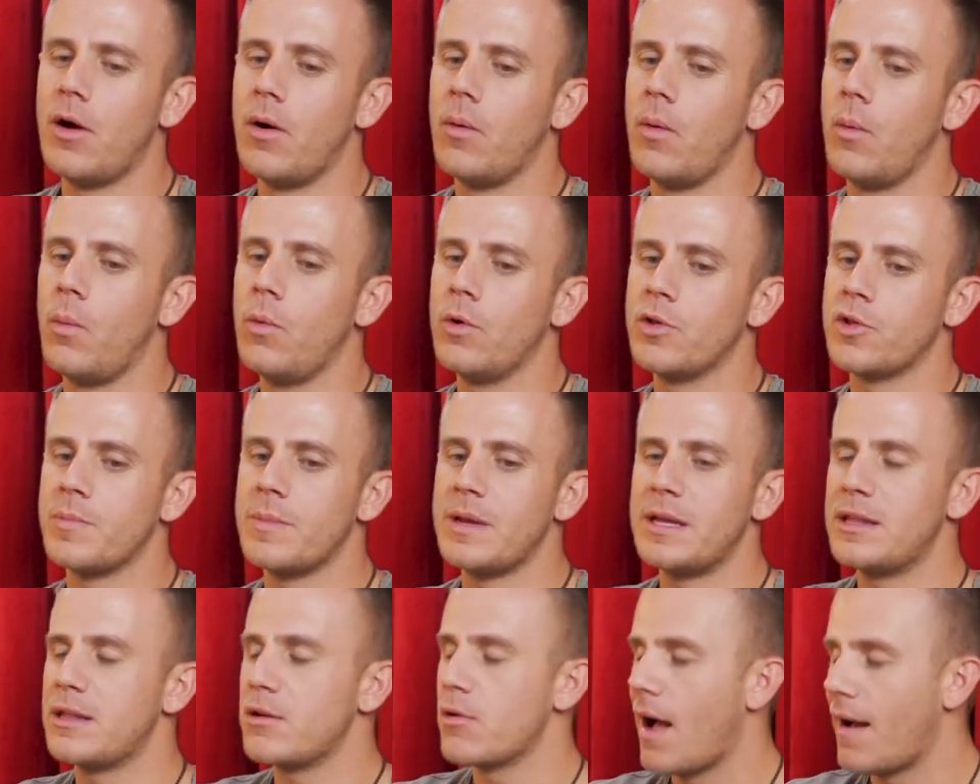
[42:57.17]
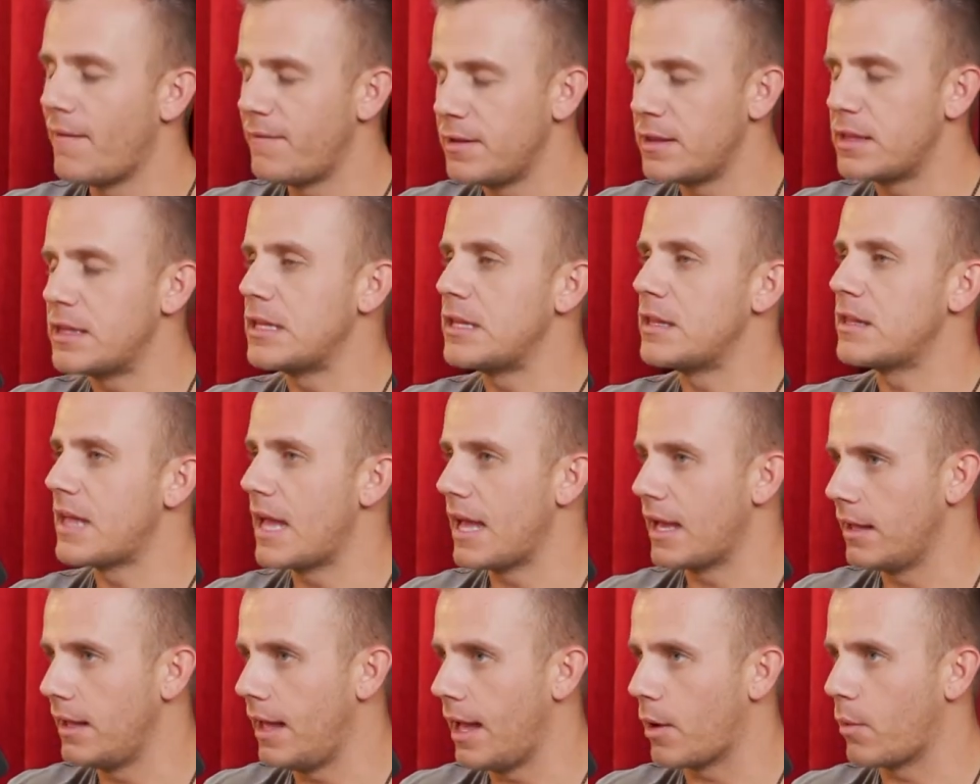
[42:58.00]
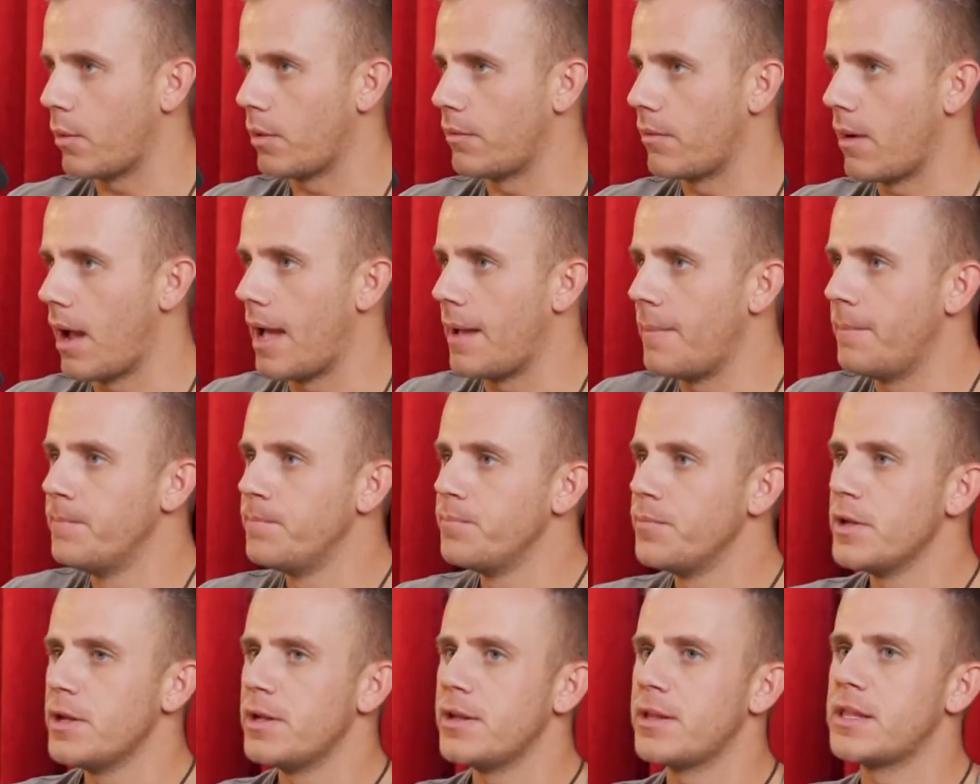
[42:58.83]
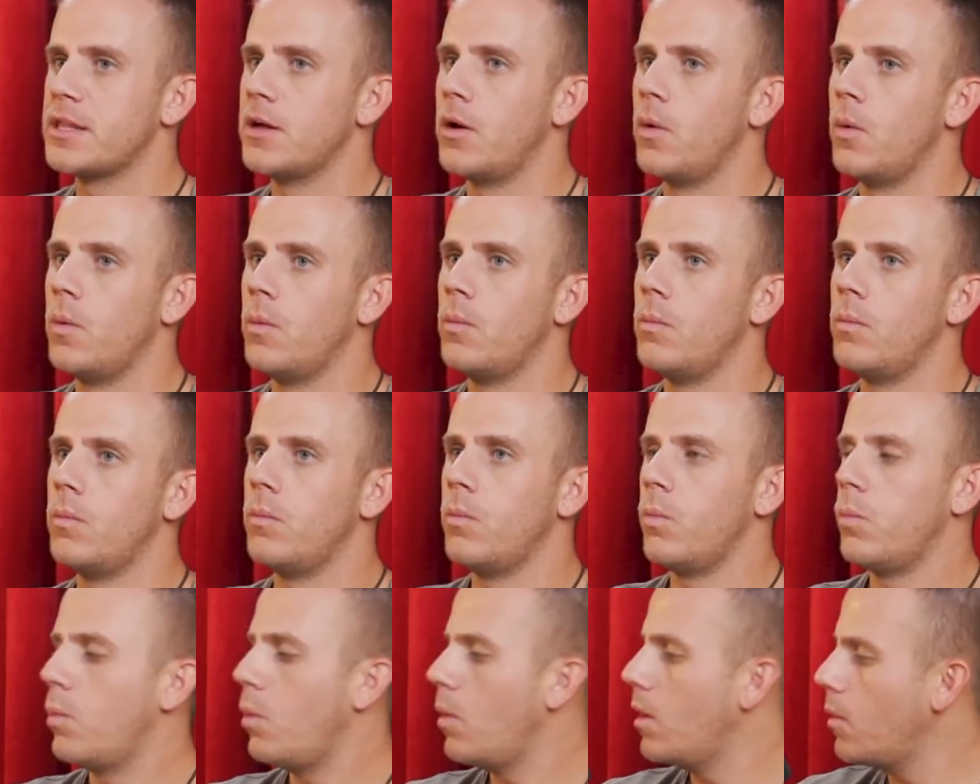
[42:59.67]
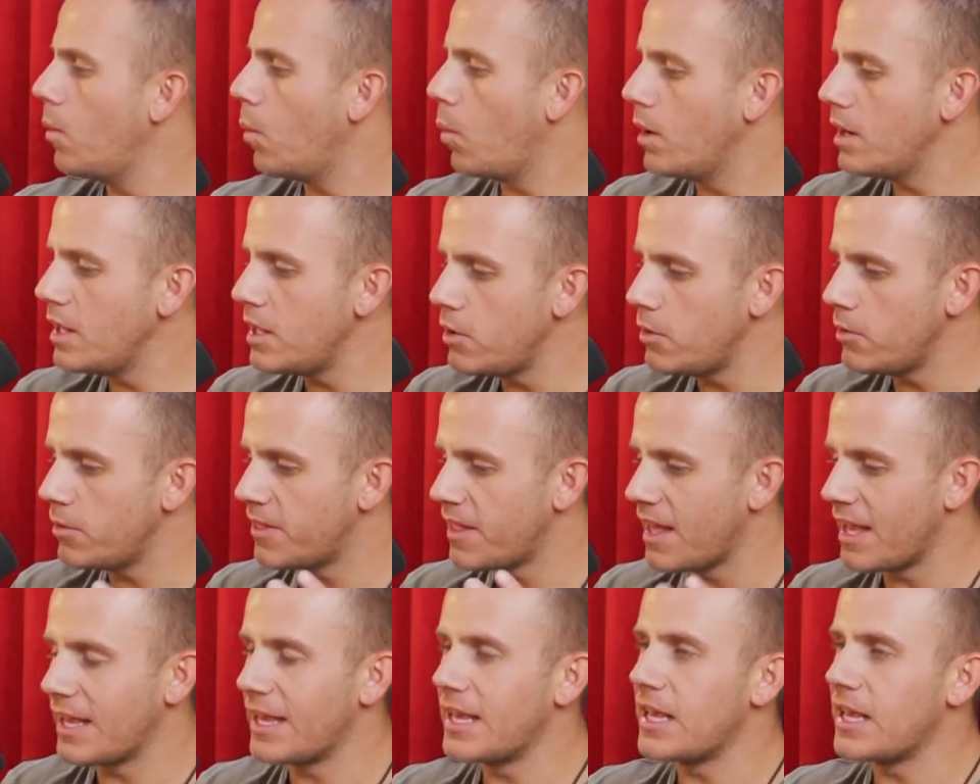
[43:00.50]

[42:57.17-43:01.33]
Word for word: Which means you're obviously staying liquid, right? Yeah. So what do you think, in